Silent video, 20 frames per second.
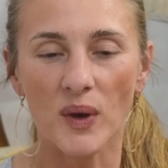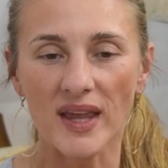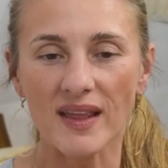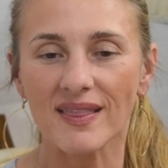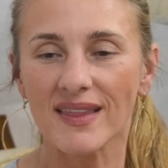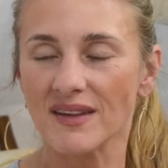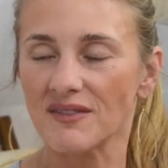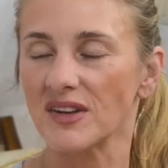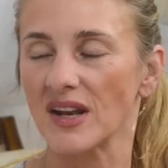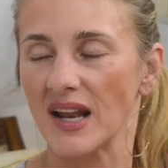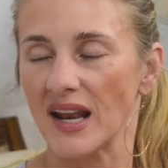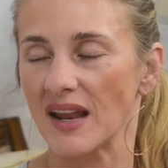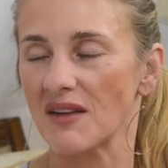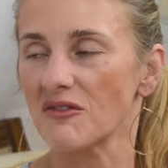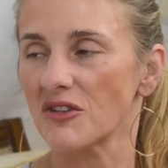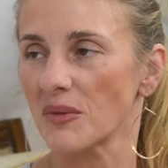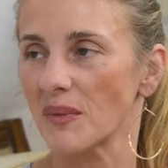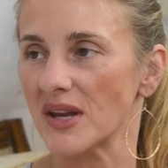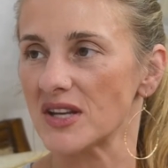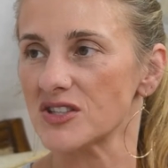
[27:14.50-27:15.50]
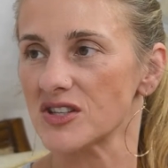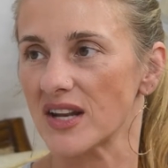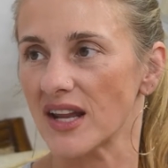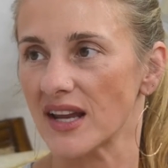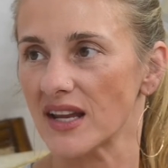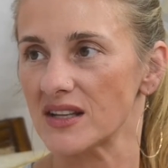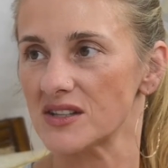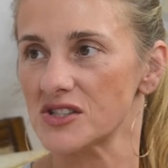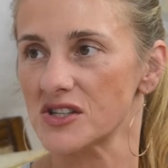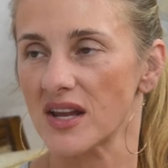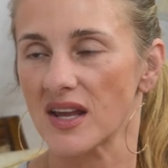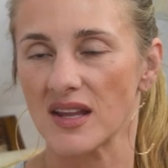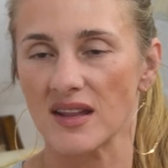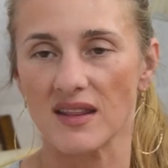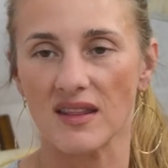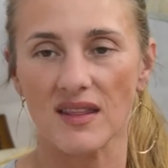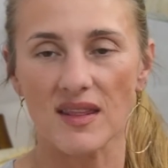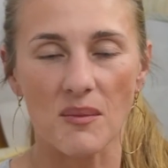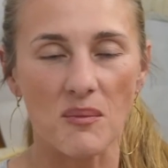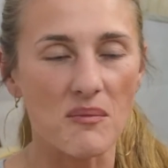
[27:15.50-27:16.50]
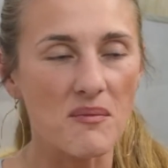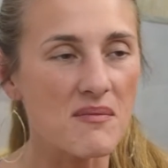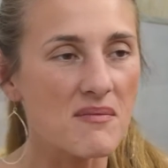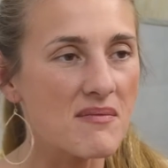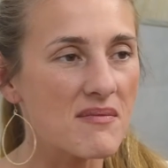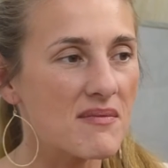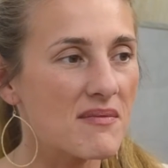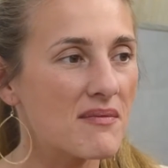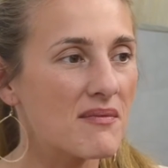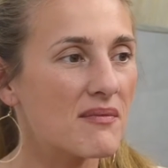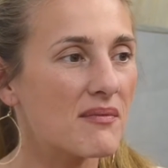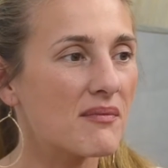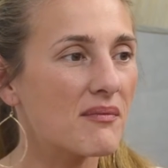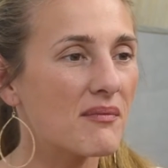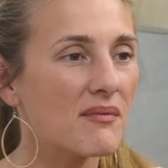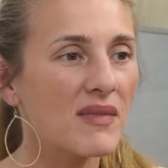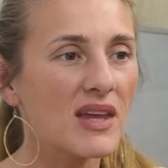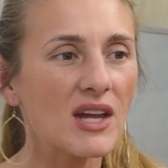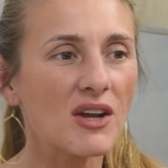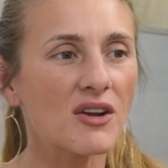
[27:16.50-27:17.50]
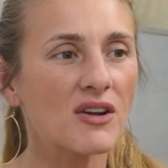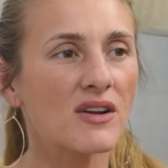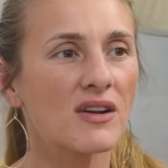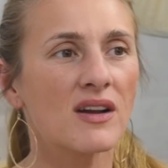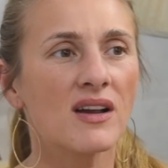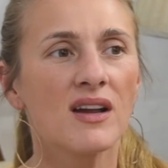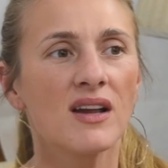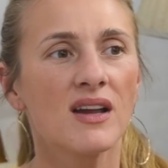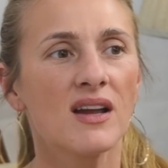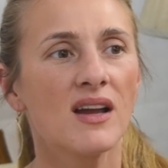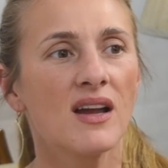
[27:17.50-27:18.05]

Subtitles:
live in an information age, and the mere